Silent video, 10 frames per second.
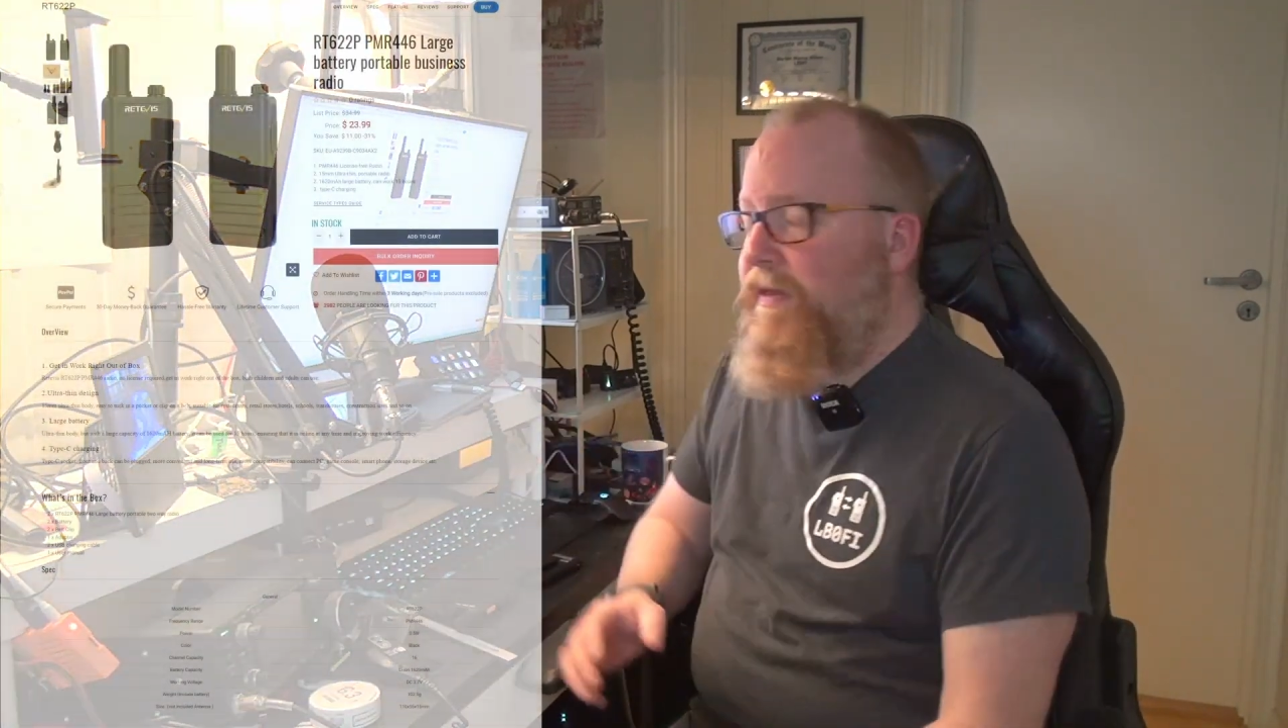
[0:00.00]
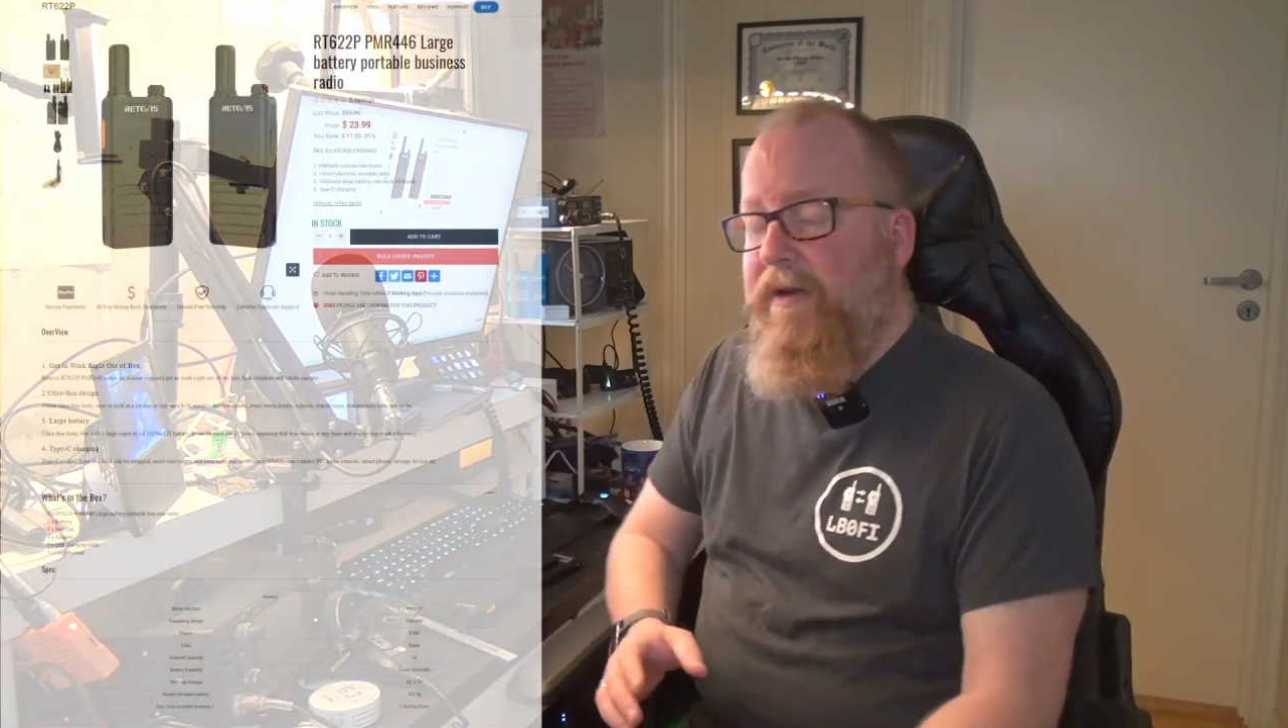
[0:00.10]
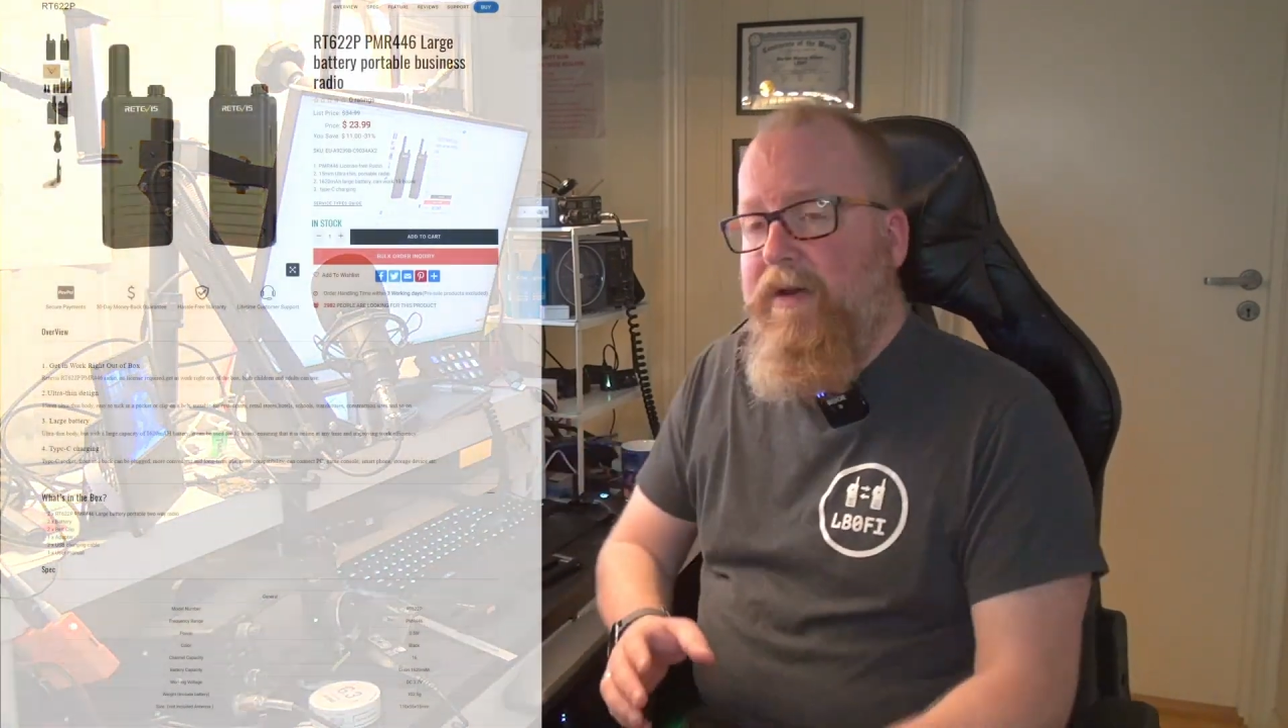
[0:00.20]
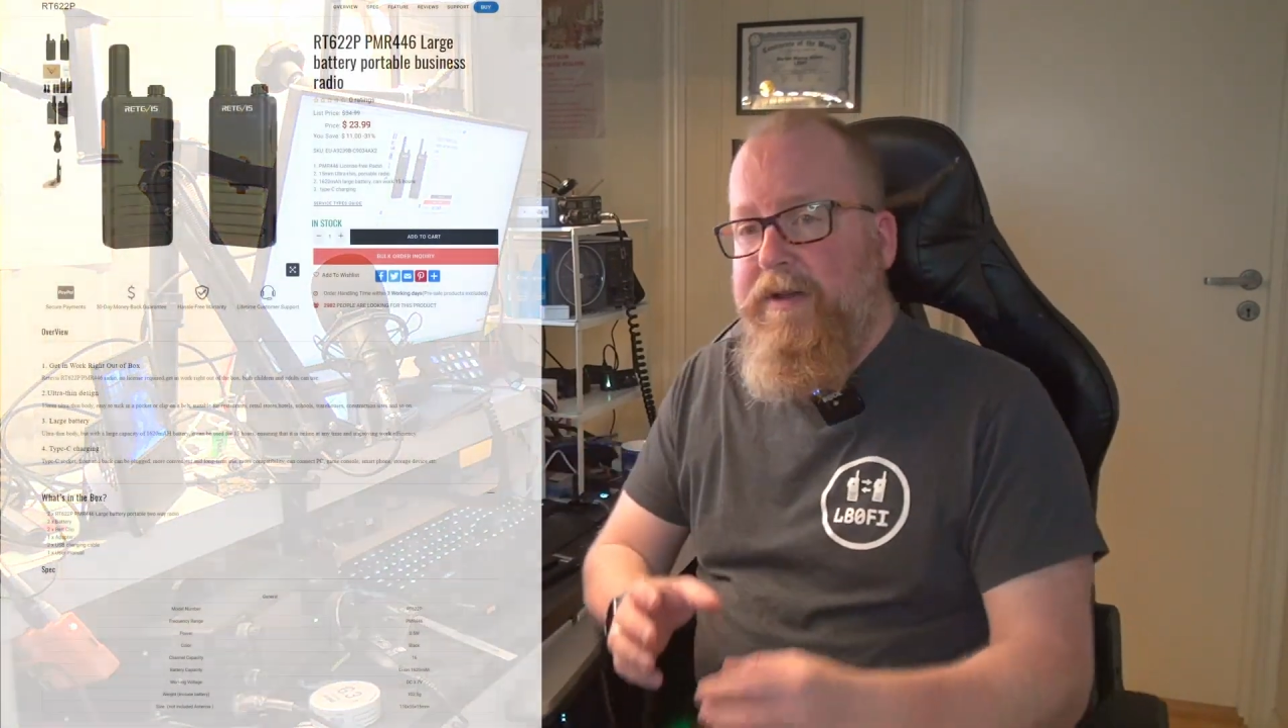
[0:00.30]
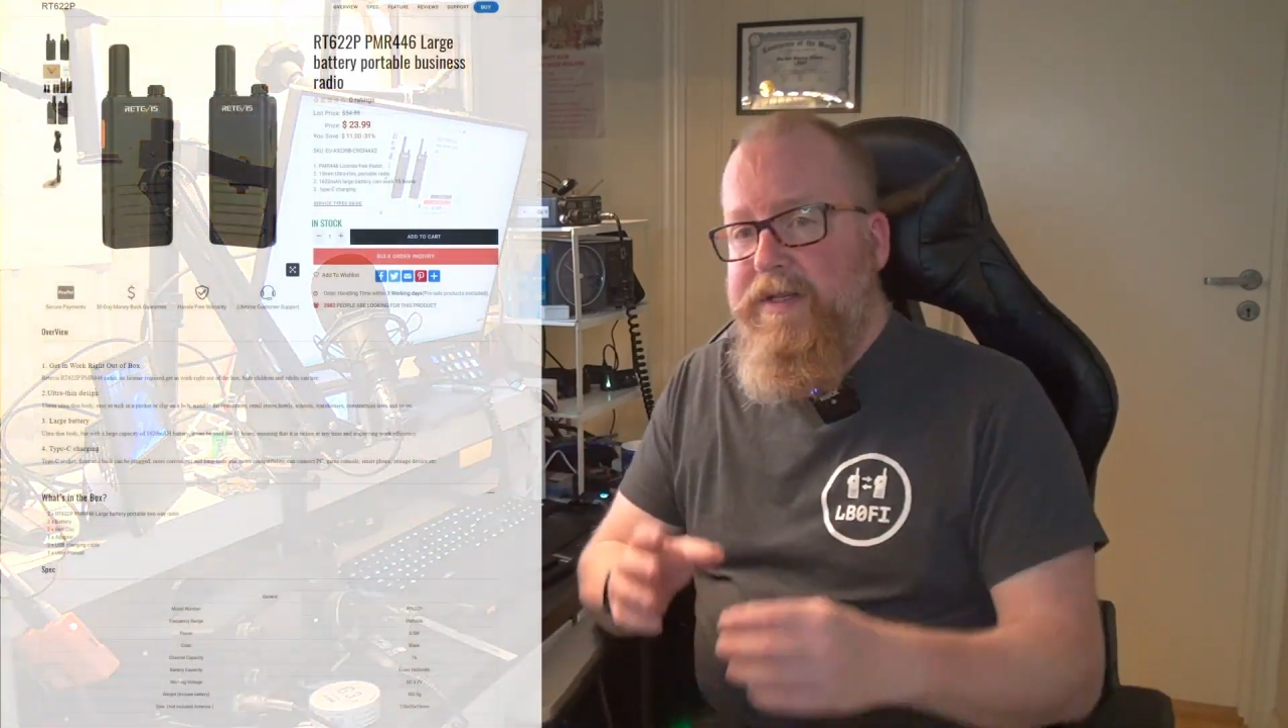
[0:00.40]

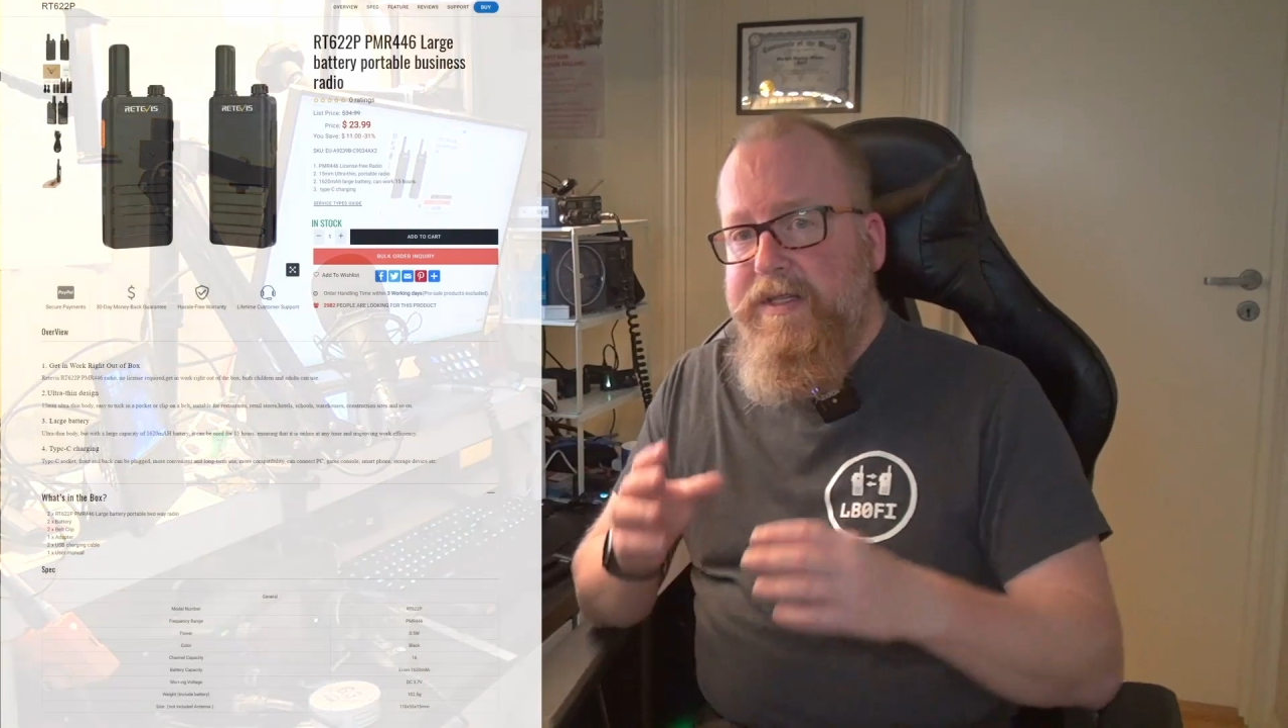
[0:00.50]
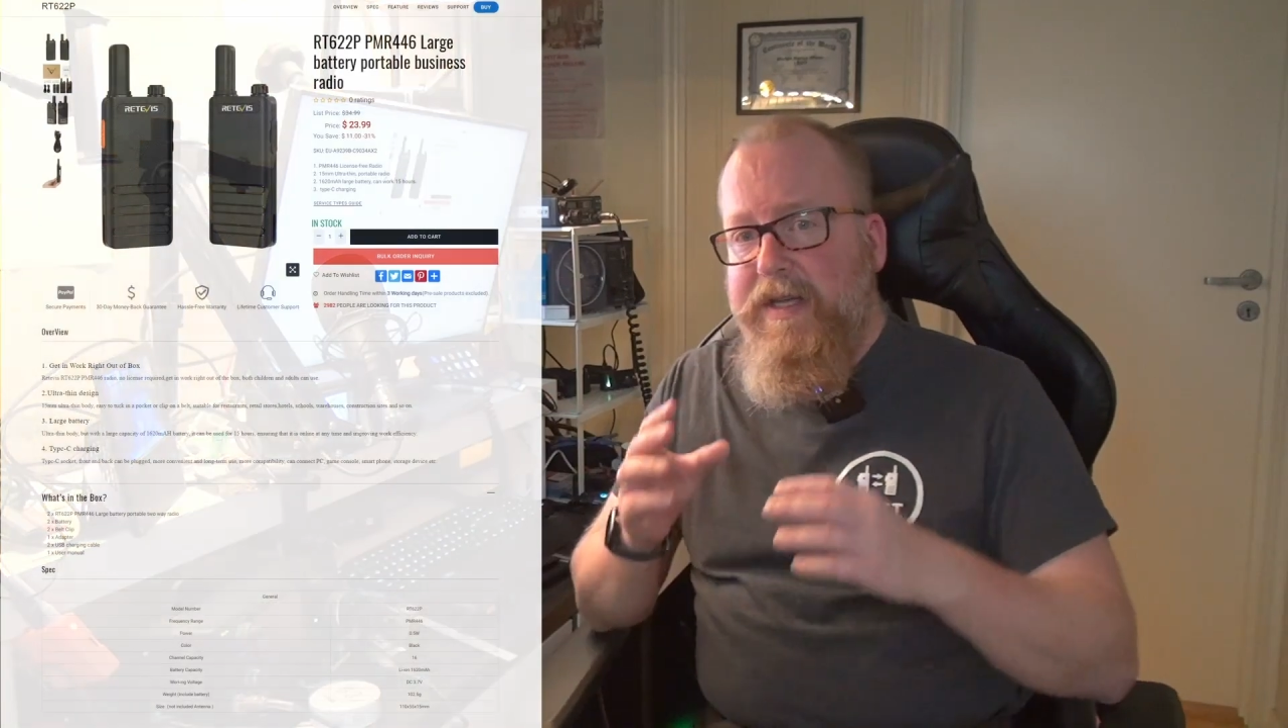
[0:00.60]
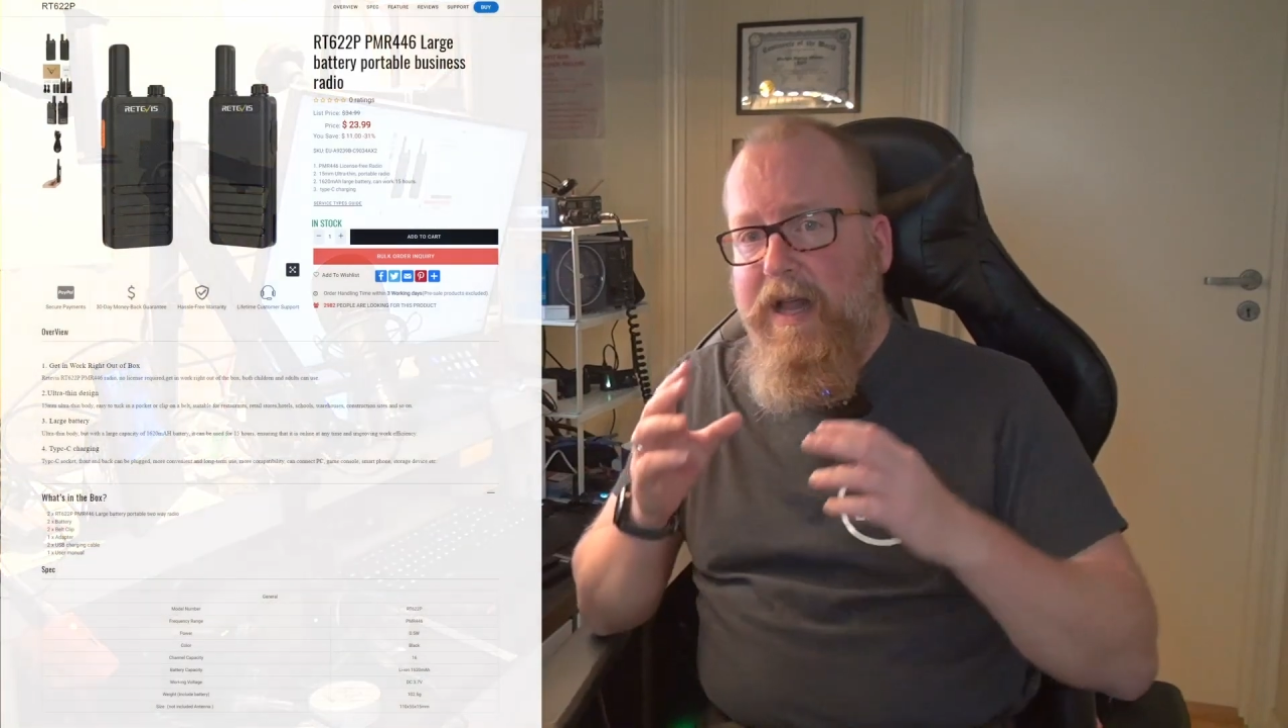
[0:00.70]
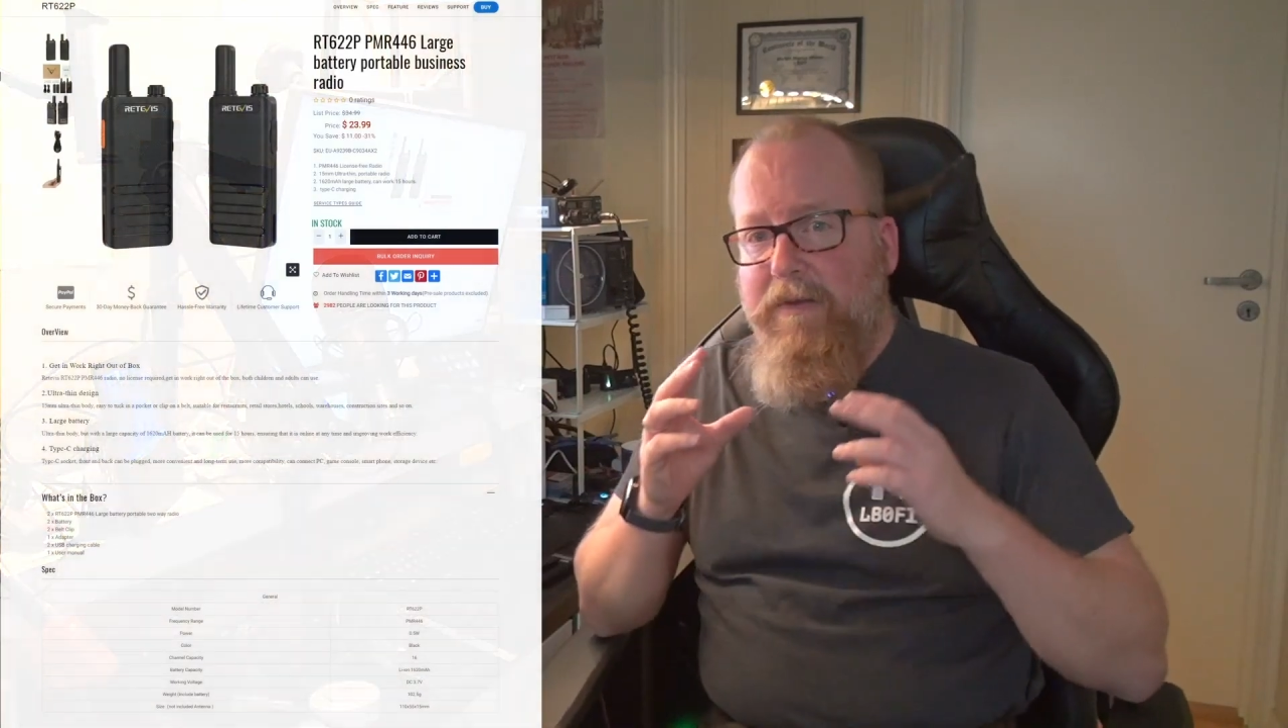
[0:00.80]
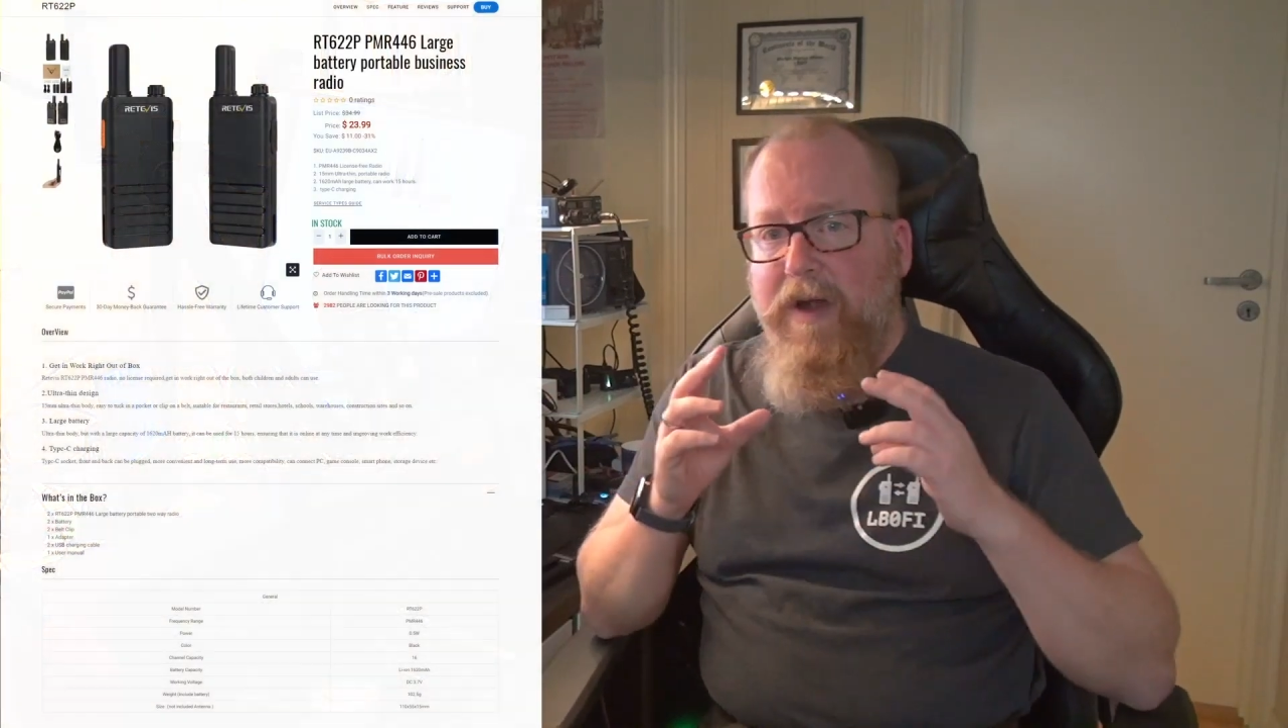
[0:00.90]
they're on sale